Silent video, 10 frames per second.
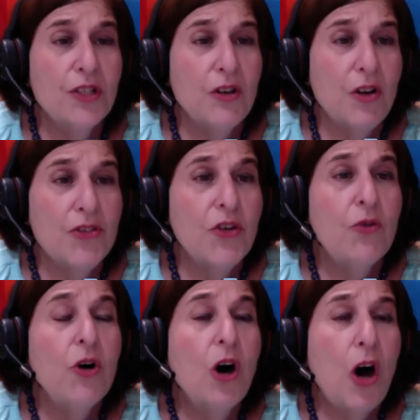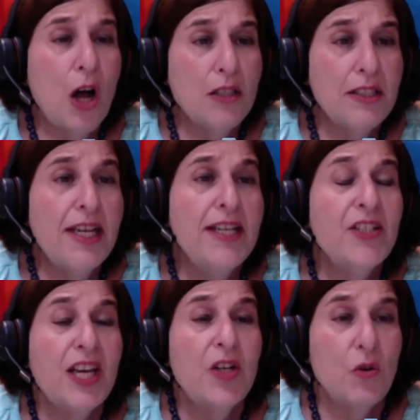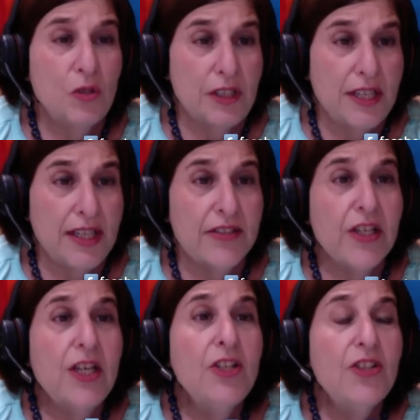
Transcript: there are also holidays and holy days.